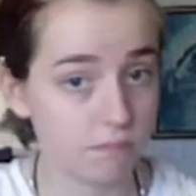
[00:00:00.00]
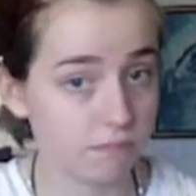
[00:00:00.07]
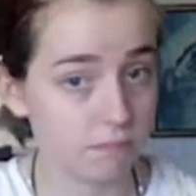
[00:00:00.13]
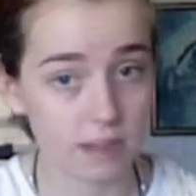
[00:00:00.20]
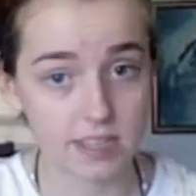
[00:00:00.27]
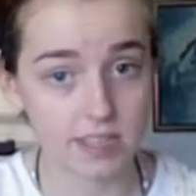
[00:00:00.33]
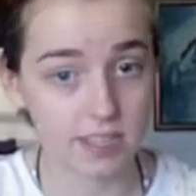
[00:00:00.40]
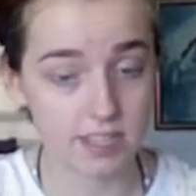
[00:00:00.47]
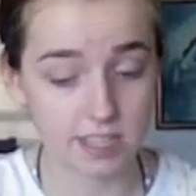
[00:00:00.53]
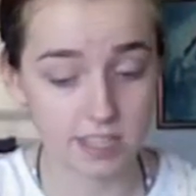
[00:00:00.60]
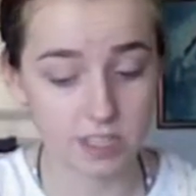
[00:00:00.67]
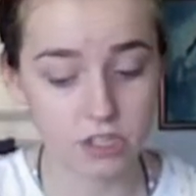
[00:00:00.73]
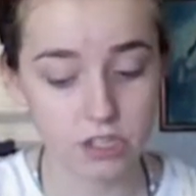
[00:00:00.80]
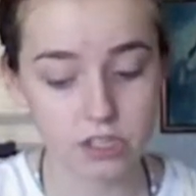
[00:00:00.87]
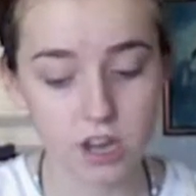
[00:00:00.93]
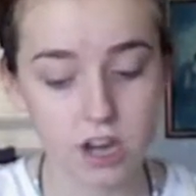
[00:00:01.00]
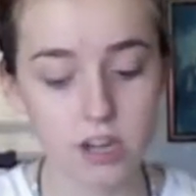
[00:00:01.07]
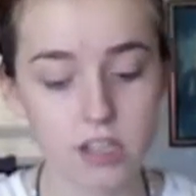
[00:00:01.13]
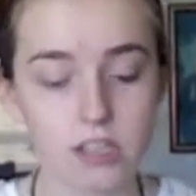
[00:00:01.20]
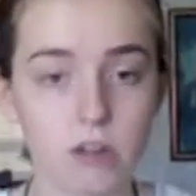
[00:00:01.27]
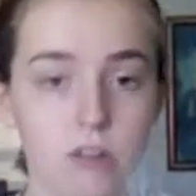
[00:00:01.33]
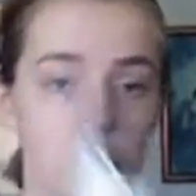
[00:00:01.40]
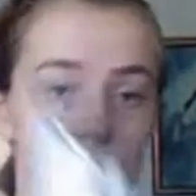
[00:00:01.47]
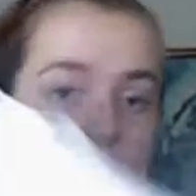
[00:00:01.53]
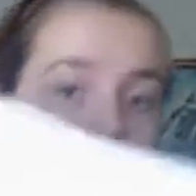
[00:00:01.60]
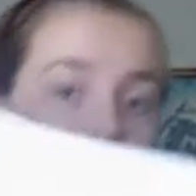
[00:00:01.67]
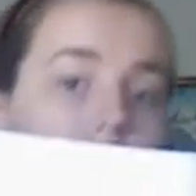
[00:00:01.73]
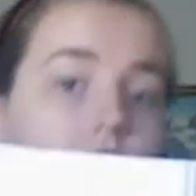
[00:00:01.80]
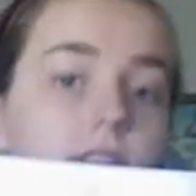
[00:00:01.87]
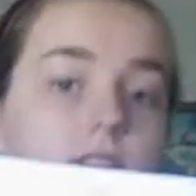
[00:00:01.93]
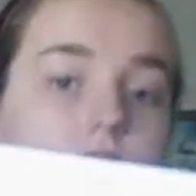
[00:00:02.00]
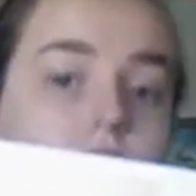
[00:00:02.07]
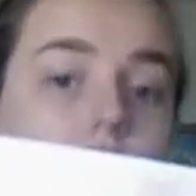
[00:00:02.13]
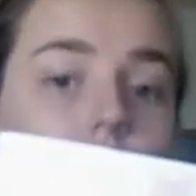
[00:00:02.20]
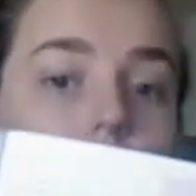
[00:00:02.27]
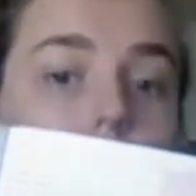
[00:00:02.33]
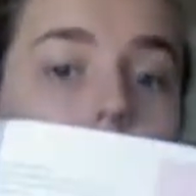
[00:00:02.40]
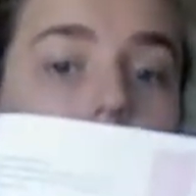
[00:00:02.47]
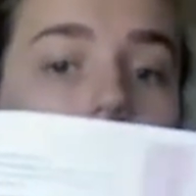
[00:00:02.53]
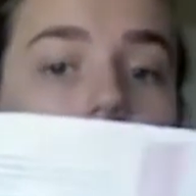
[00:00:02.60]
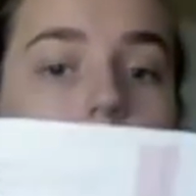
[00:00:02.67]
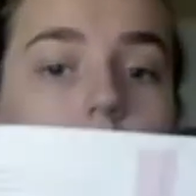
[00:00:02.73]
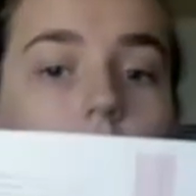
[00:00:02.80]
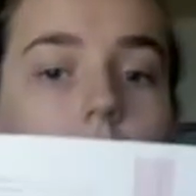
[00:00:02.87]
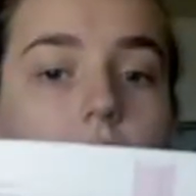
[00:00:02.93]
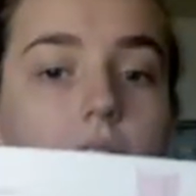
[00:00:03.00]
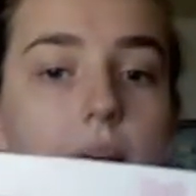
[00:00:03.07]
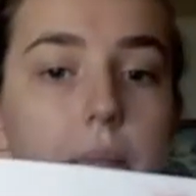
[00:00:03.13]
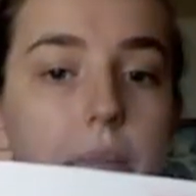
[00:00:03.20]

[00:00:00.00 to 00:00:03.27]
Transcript: basic stitches are, so she just gives you like